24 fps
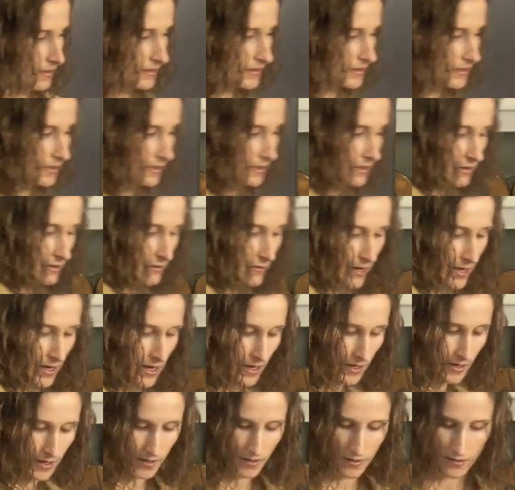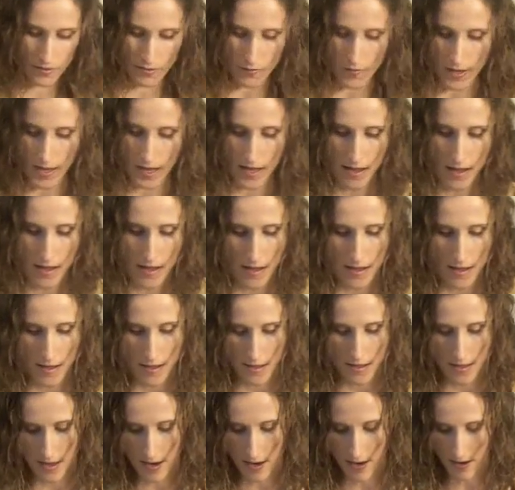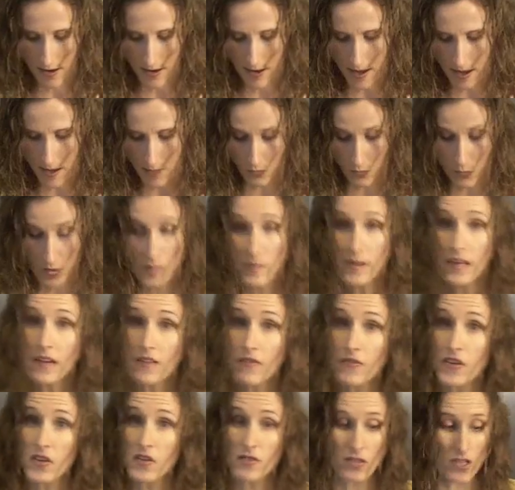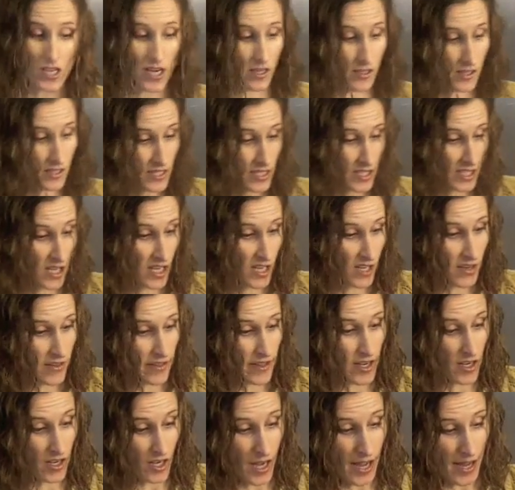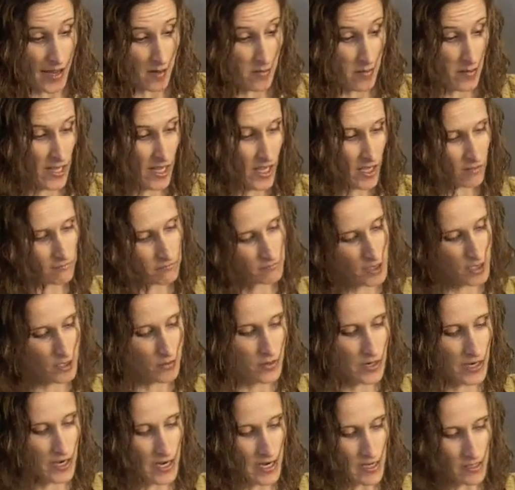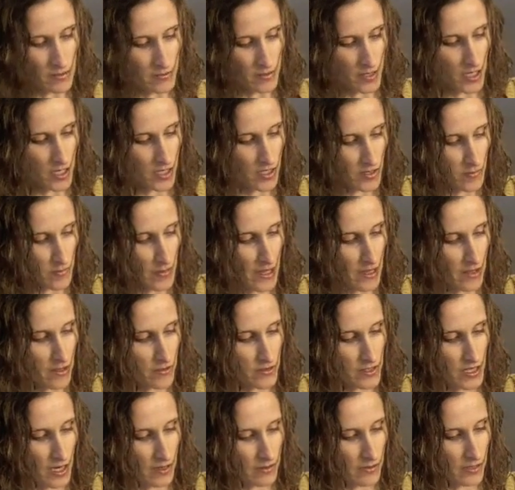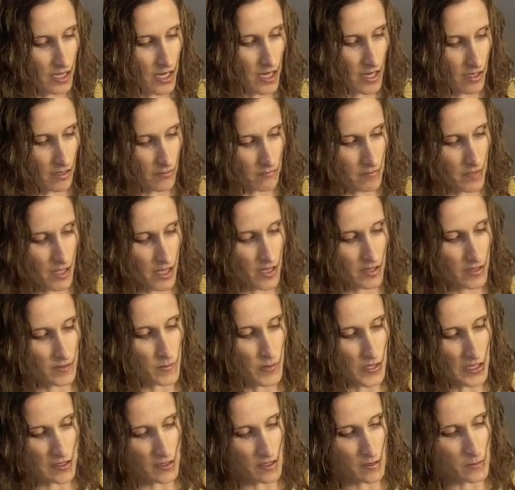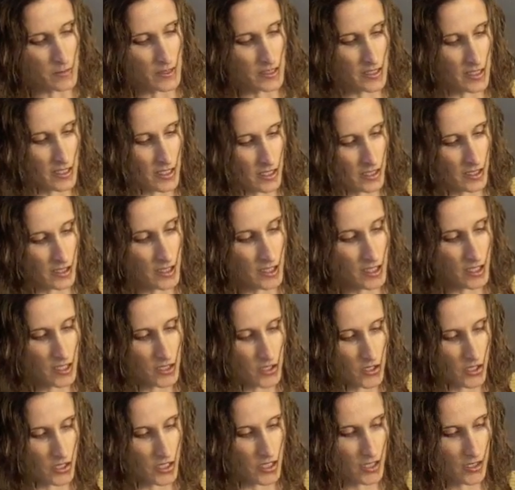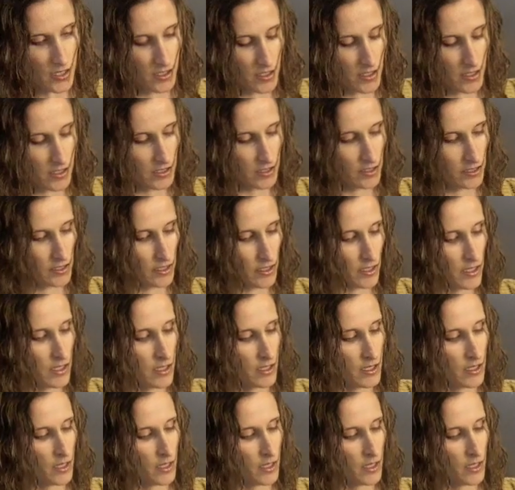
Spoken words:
Set this right on out of the way. There will be a few chunks in here that are kind of big. No worries, we can just pick those out and eat them because parsnip is delicious.